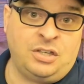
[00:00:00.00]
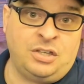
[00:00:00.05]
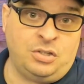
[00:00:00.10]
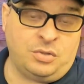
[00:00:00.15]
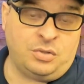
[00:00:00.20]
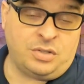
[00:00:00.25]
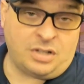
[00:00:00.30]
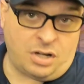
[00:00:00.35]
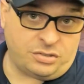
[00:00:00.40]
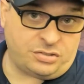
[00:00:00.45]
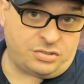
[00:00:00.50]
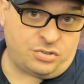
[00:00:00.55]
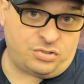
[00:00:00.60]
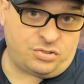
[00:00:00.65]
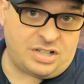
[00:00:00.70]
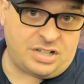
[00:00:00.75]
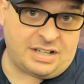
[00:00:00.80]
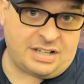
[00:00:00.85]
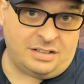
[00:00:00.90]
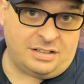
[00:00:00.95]
You can also
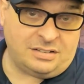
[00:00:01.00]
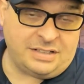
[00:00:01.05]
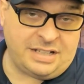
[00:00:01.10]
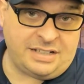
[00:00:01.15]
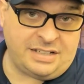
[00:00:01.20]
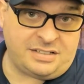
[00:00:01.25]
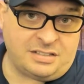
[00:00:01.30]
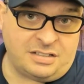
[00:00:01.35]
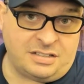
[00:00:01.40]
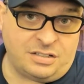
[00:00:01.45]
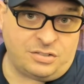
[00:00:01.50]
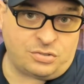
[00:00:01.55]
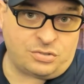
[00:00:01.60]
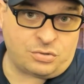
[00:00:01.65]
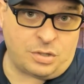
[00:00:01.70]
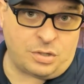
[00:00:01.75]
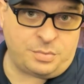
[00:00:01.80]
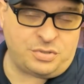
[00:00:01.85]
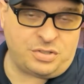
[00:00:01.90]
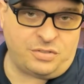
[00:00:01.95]
check out links in the
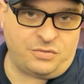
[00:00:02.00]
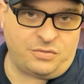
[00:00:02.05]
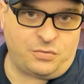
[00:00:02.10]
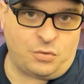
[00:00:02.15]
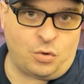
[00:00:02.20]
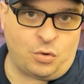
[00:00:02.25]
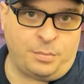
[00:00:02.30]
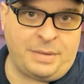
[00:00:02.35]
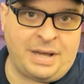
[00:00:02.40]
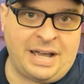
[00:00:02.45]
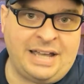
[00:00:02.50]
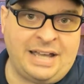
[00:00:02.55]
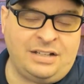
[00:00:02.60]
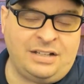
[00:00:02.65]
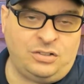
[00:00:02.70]
description for my